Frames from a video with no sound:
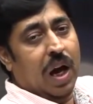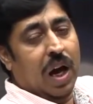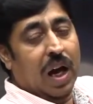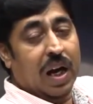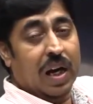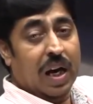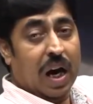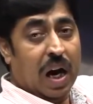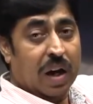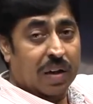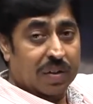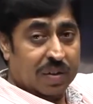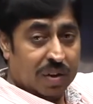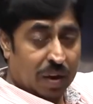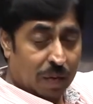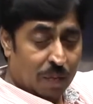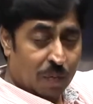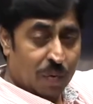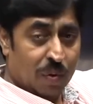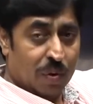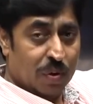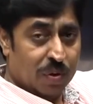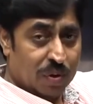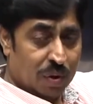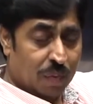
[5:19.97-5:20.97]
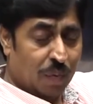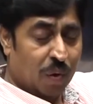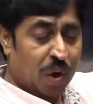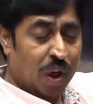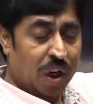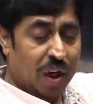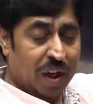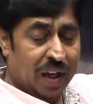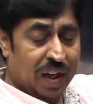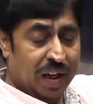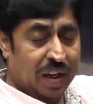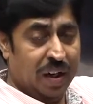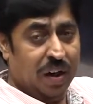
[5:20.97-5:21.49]
And uh, some
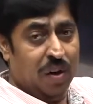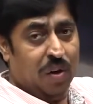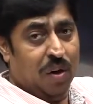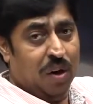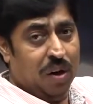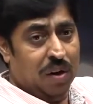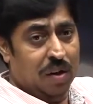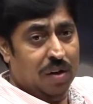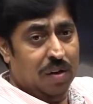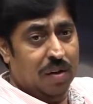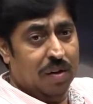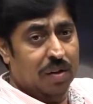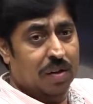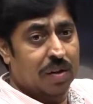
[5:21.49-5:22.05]
somewhat later on,